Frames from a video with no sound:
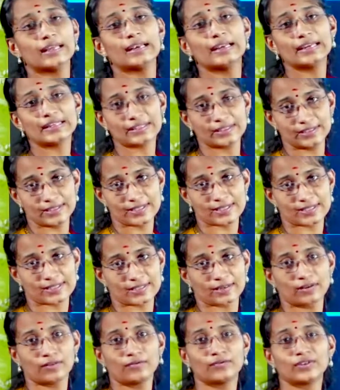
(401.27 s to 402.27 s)
letters
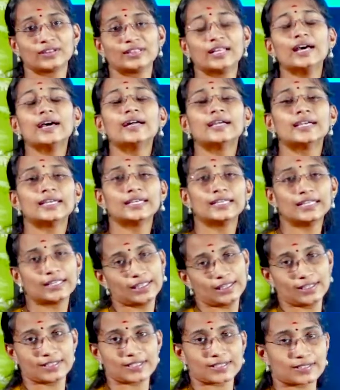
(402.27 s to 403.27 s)
with the
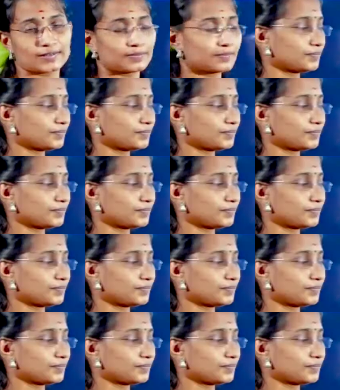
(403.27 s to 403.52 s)
degrees.